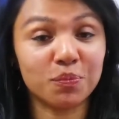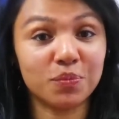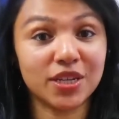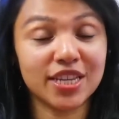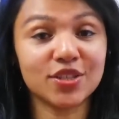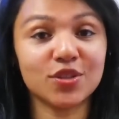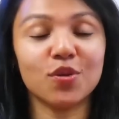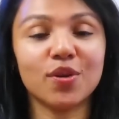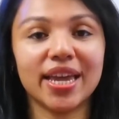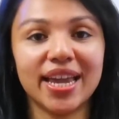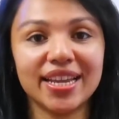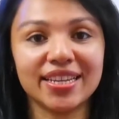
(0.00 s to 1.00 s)
please go
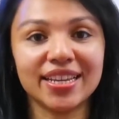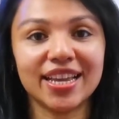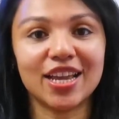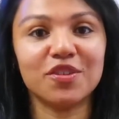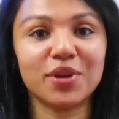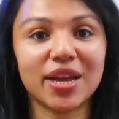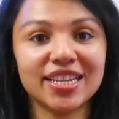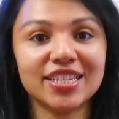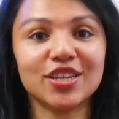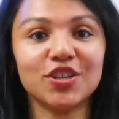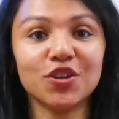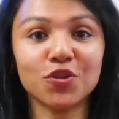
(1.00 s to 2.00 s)
ahead and write
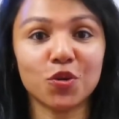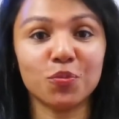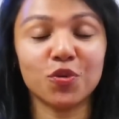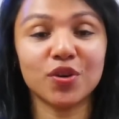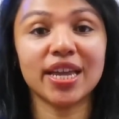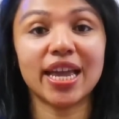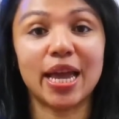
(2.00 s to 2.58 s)
in your notebook